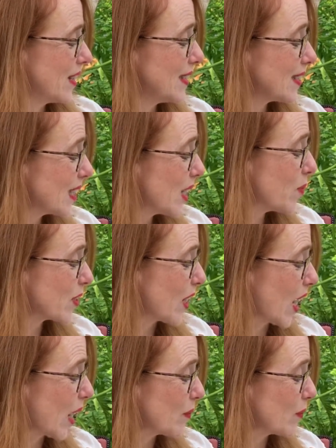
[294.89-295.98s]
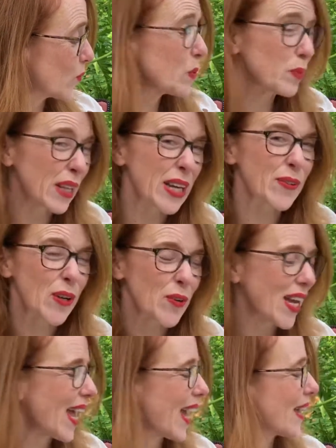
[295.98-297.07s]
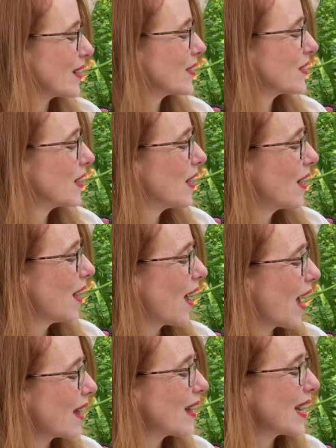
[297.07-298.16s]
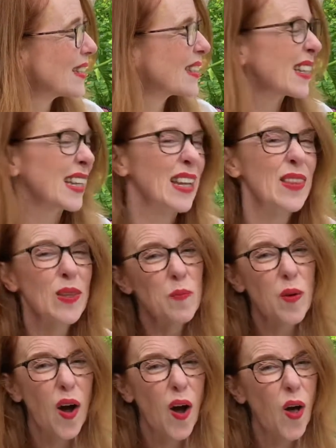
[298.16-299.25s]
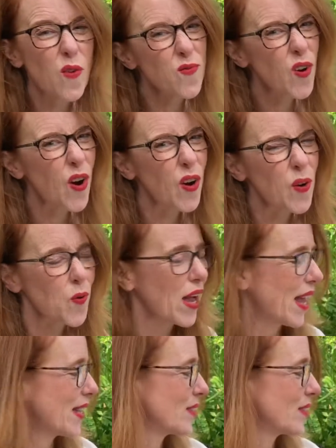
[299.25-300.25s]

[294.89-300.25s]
In summertime, we play croquet. I like to hit the ball far away.